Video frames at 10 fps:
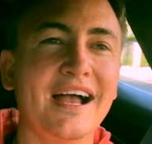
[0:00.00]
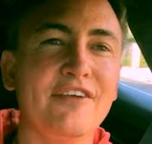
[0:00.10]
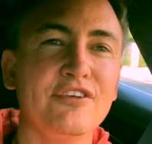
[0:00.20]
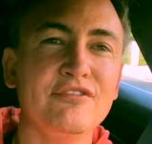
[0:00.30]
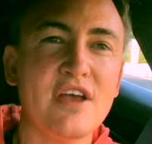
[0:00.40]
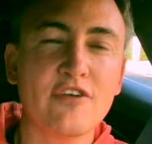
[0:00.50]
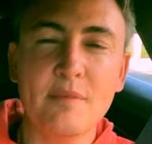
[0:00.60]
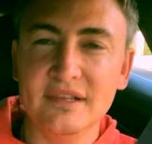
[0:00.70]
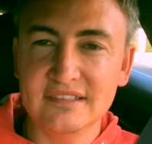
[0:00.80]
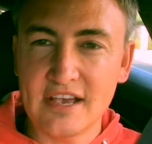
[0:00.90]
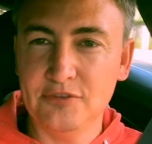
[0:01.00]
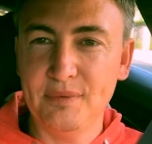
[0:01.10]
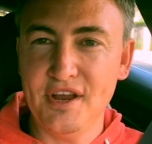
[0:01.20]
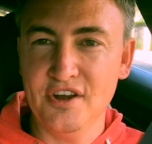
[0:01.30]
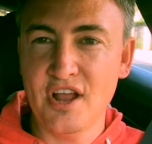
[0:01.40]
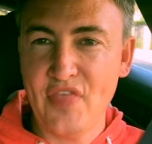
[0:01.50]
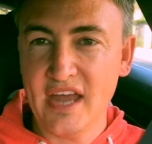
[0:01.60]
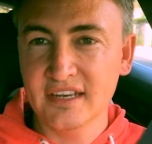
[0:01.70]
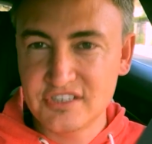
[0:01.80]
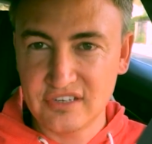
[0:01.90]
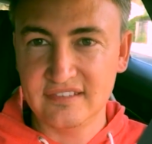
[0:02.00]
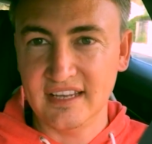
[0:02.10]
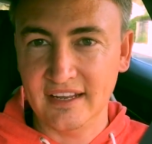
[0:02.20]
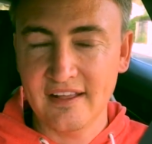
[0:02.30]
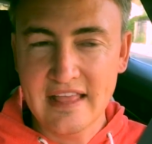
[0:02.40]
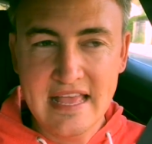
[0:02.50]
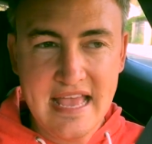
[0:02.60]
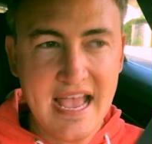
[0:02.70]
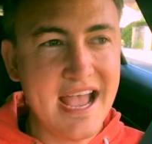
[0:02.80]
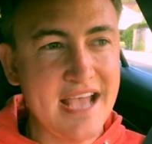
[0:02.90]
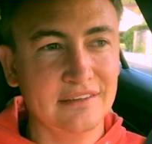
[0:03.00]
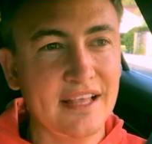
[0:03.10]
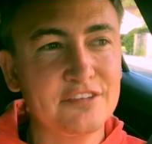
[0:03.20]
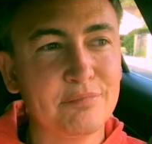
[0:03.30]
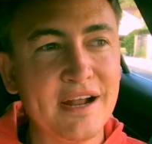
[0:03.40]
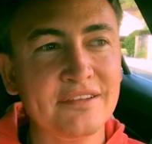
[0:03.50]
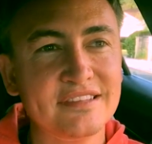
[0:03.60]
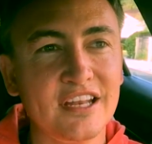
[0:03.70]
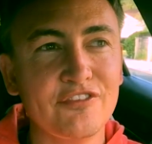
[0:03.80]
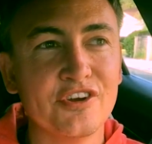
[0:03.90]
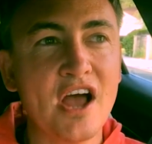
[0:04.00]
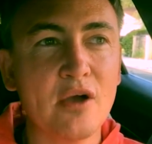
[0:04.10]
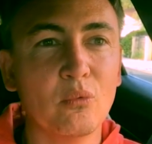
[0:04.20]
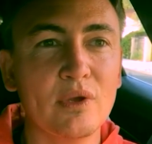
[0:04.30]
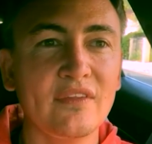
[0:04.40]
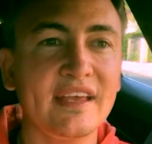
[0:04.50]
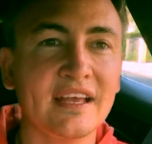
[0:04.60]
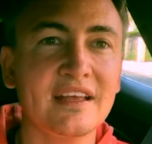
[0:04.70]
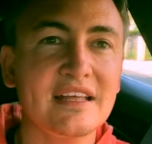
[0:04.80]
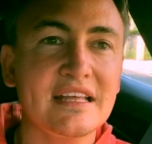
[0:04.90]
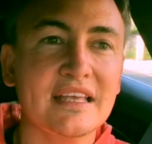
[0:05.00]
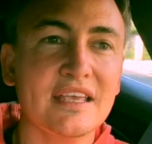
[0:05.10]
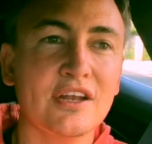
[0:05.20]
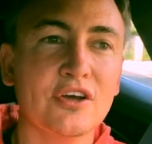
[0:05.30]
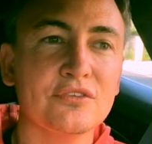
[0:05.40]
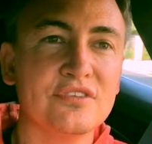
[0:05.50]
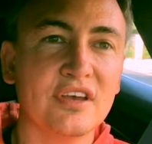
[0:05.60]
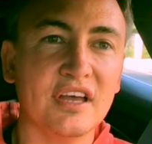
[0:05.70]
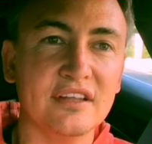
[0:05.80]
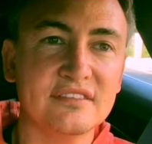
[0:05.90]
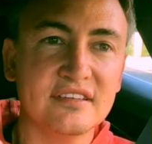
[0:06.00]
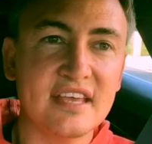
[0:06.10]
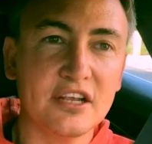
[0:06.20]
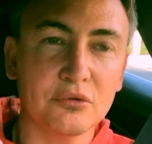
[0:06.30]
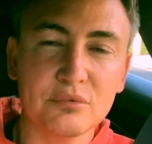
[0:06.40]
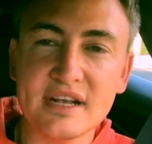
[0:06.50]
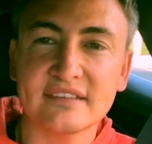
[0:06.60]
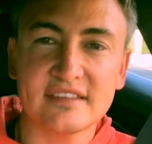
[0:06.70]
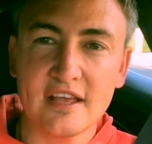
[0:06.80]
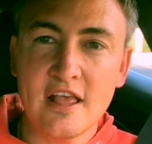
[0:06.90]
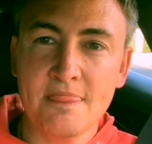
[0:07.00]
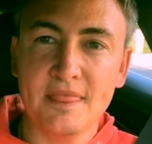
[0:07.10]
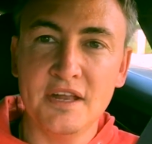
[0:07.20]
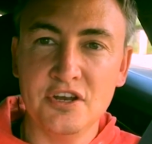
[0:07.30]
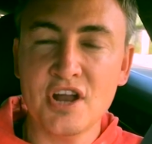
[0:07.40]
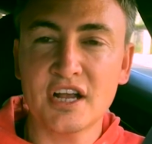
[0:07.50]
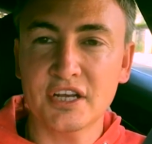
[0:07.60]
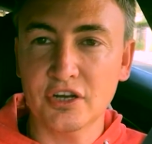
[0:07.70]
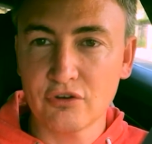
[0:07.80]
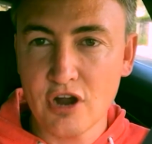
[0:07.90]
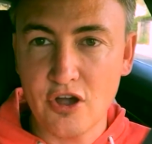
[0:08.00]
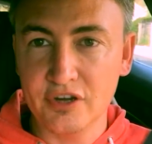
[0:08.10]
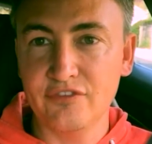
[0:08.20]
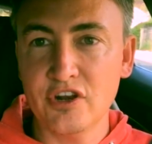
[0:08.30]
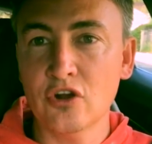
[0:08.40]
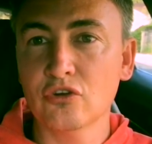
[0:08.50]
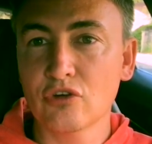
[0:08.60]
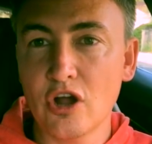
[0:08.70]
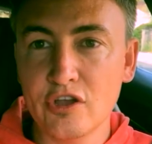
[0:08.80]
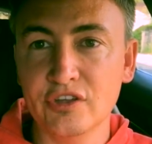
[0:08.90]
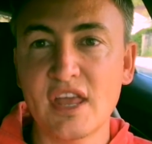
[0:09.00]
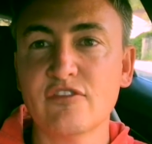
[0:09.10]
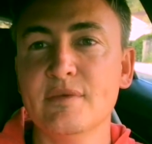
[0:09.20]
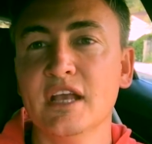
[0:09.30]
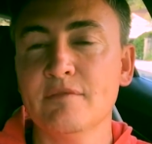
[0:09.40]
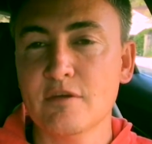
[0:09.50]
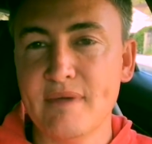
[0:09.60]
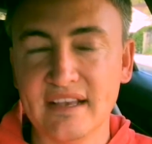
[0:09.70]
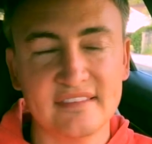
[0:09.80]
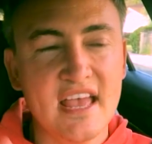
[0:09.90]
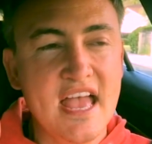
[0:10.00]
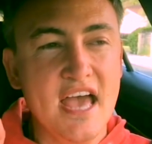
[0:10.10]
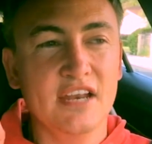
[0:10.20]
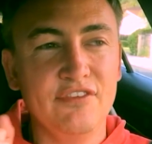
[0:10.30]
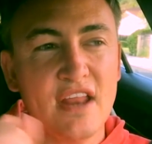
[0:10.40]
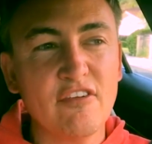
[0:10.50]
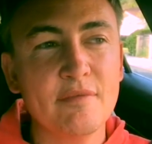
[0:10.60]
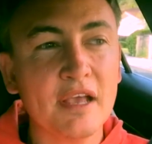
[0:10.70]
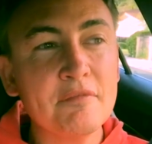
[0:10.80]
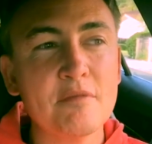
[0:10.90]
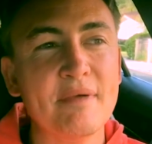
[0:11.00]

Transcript: if you've never been desperate, you're not that interesting. And Les Brown said, if you're not willing, you know, to take a risk, then you're not gonna grow. And if you don't grow, you'll never become your best. And if you never become your